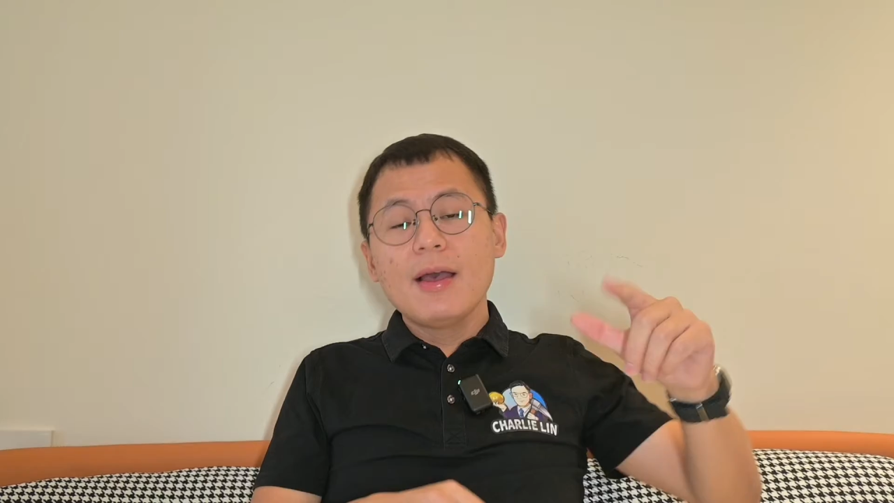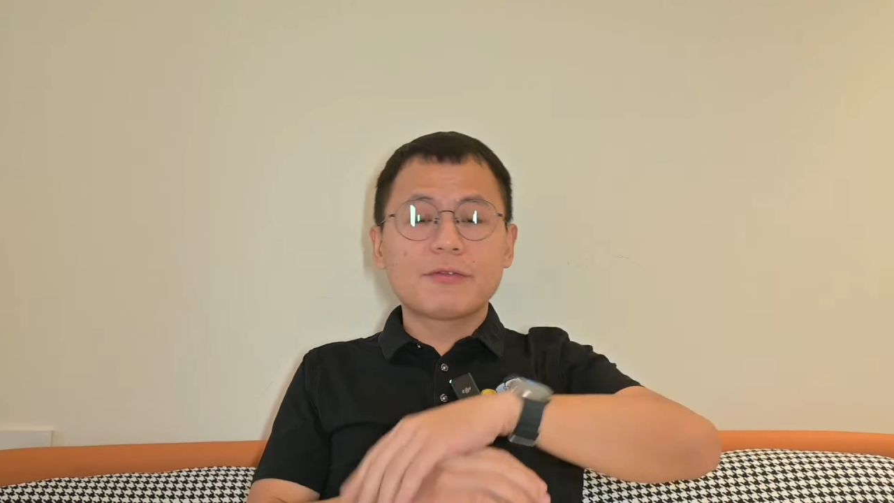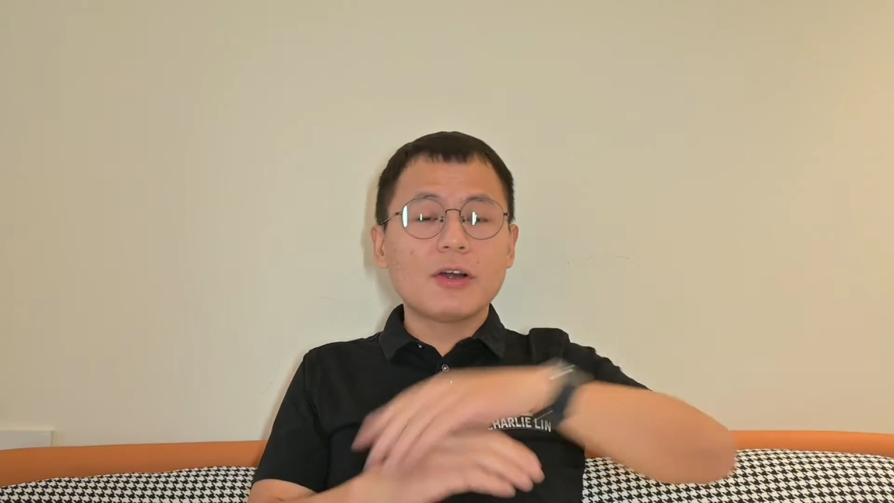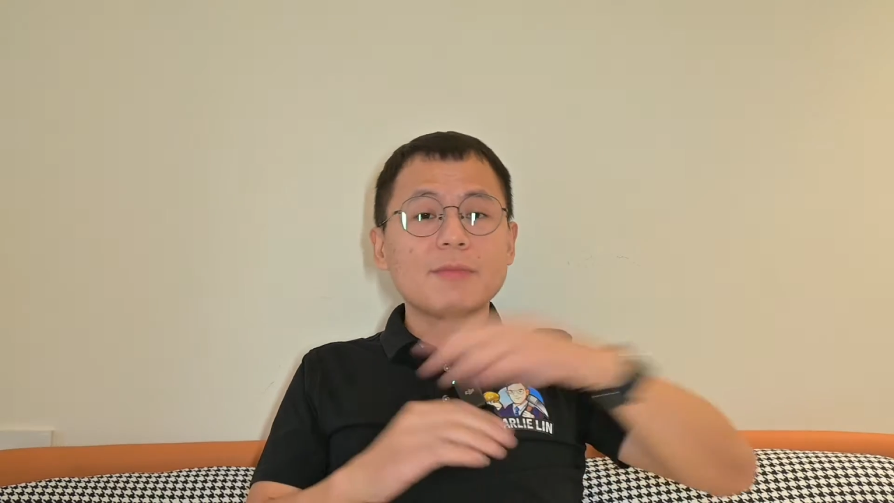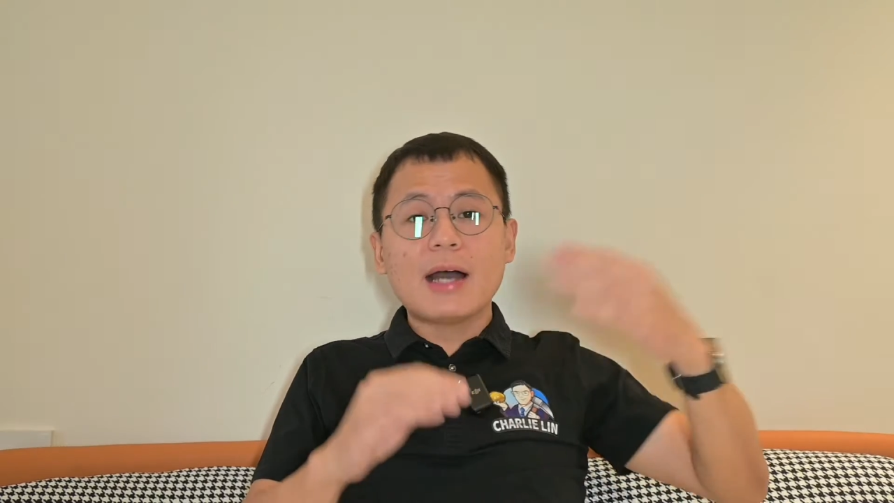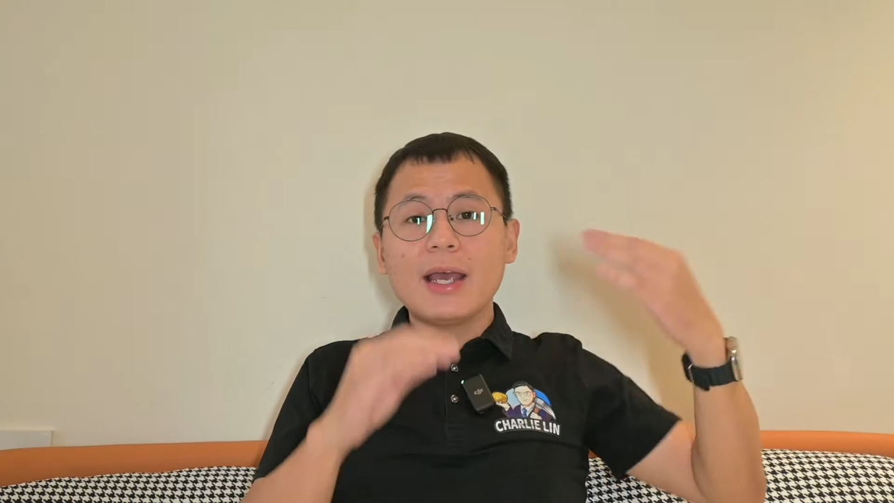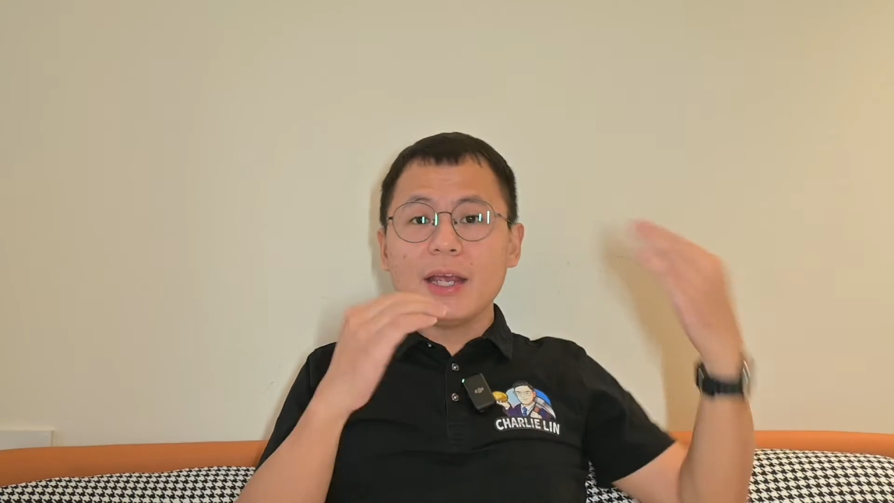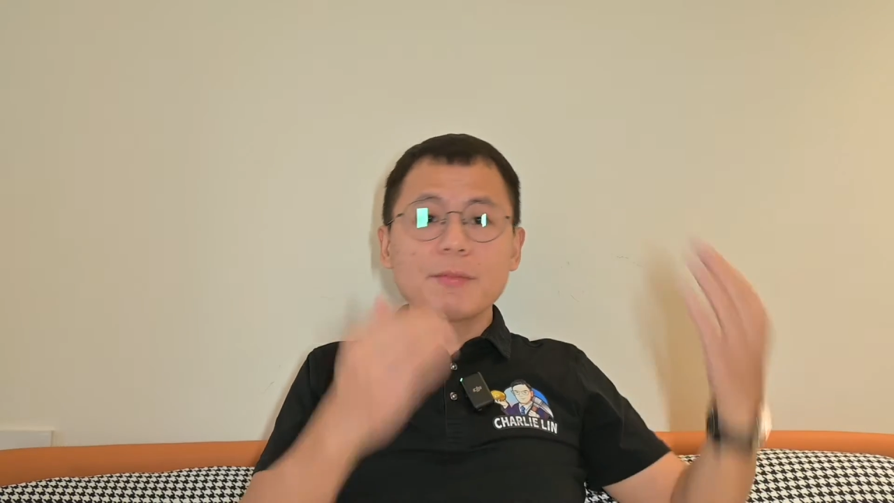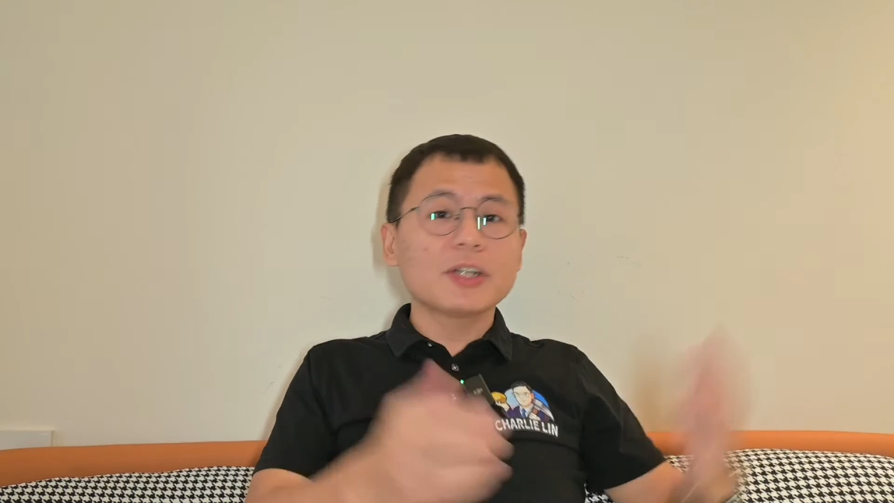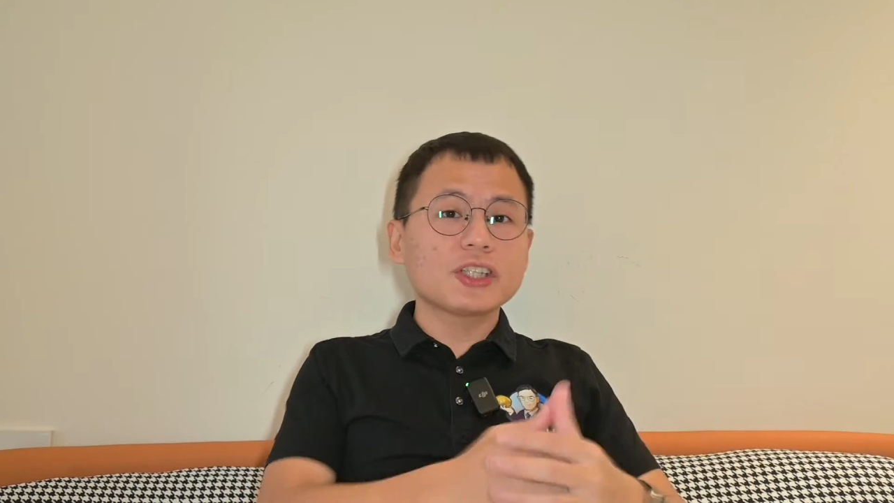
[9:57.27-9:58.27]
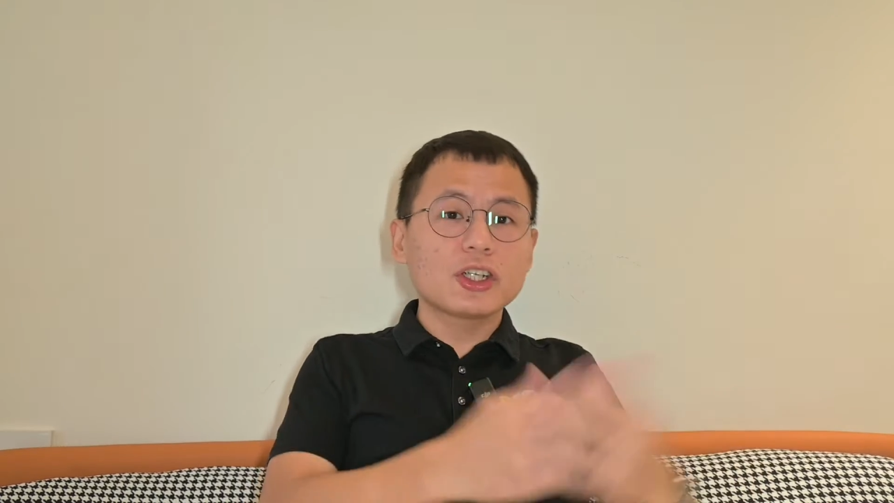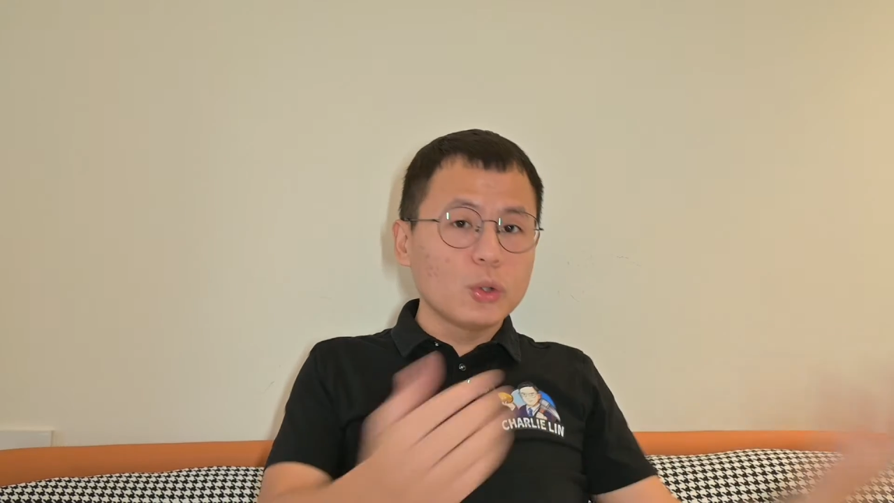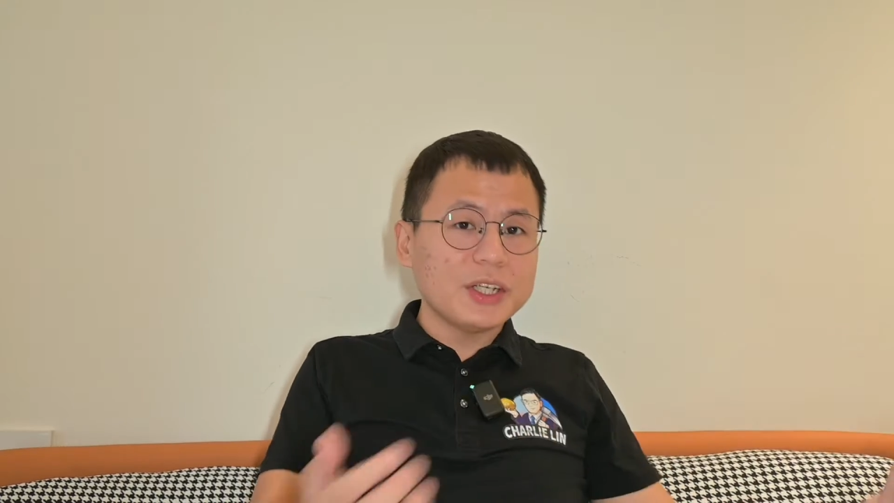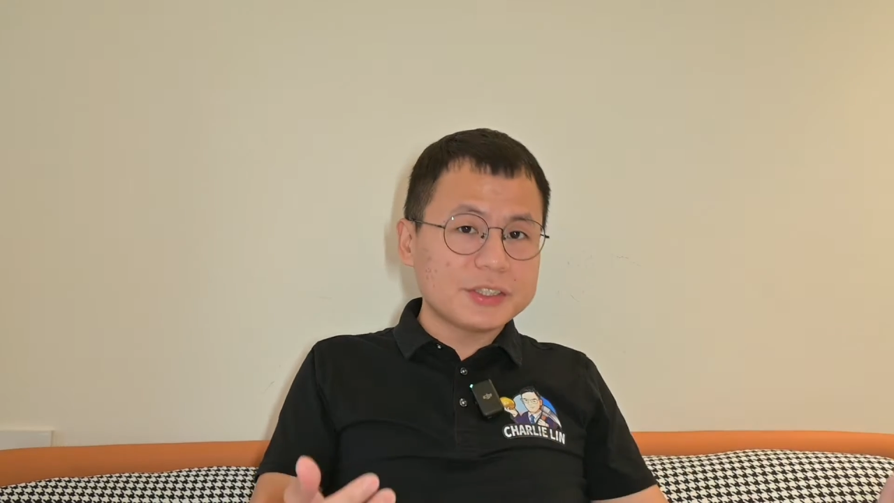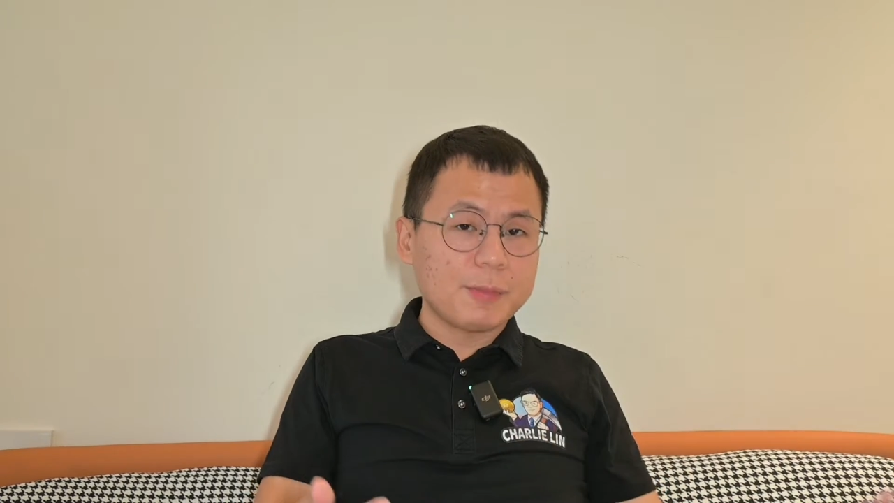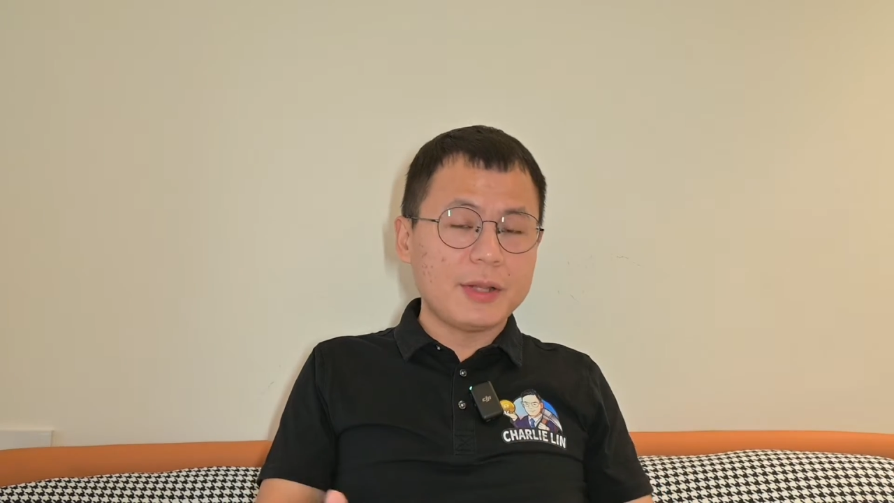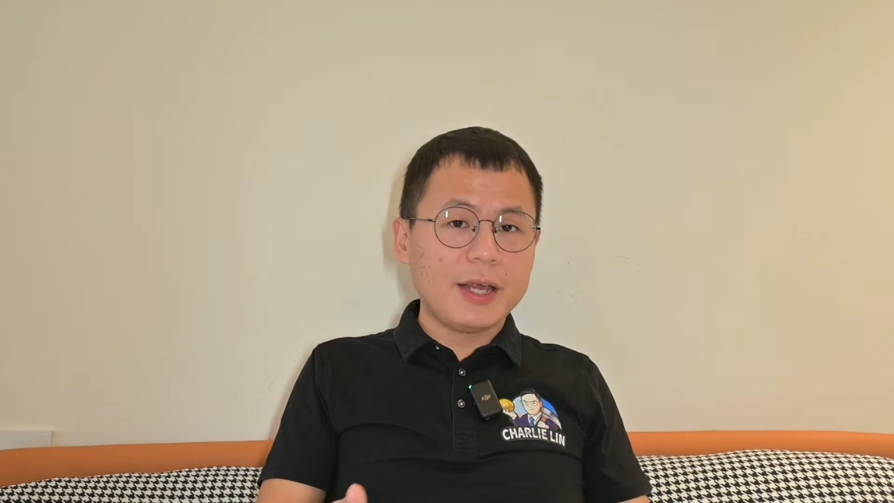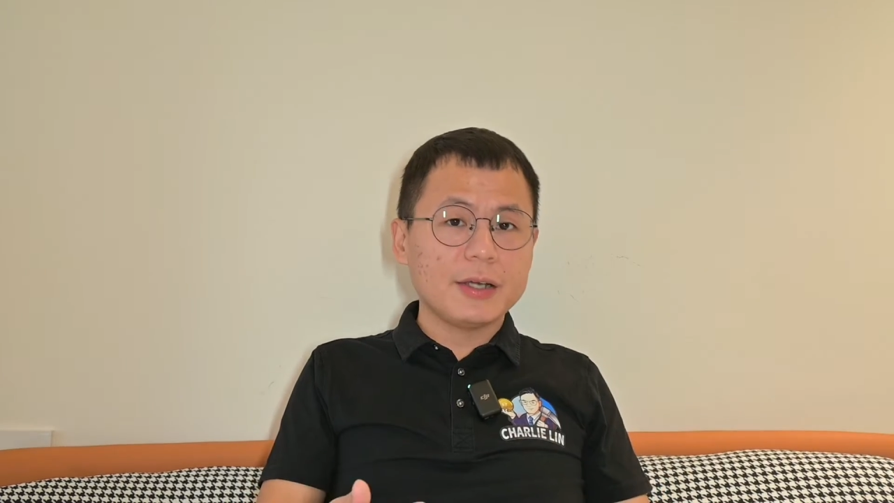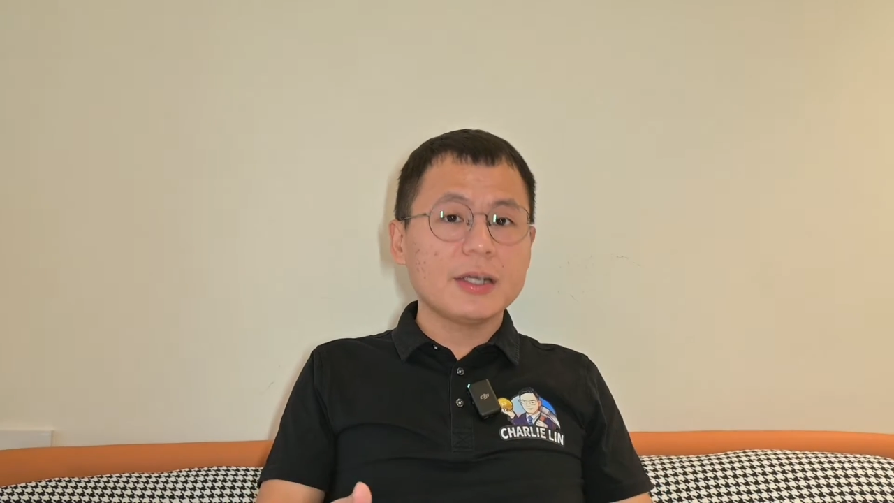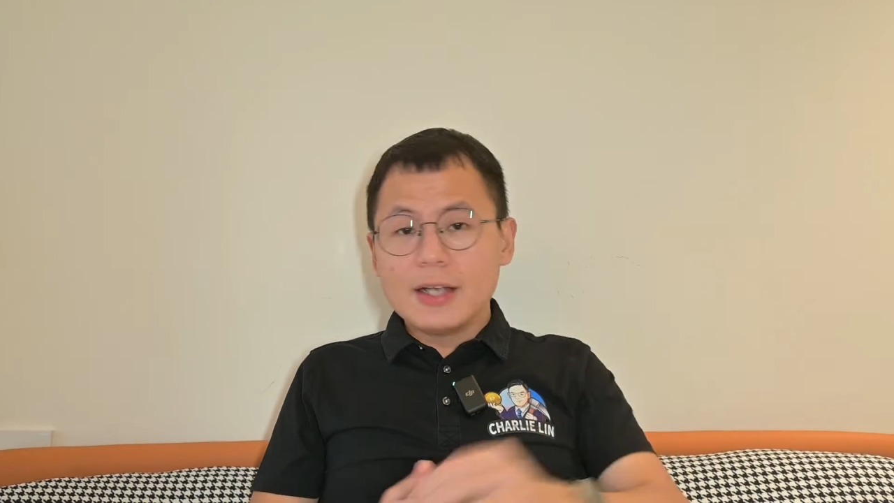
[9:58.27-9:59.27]
from my immersion cooling
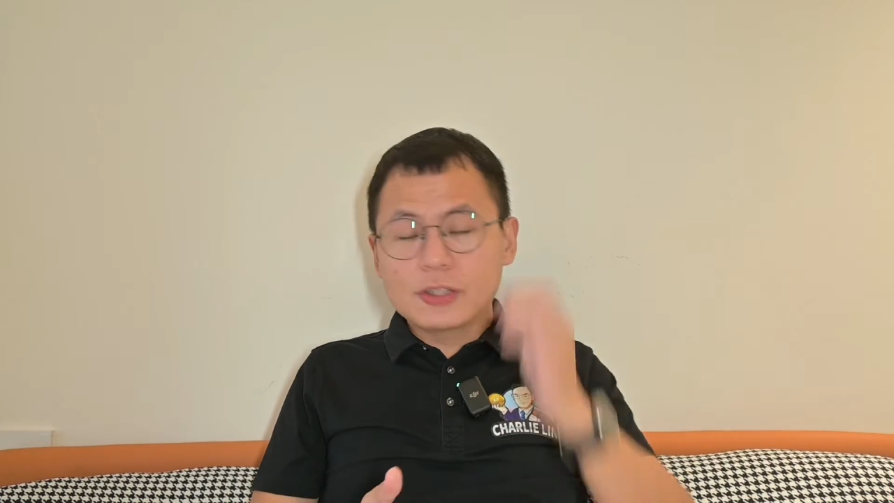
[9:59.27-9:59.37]
supplier.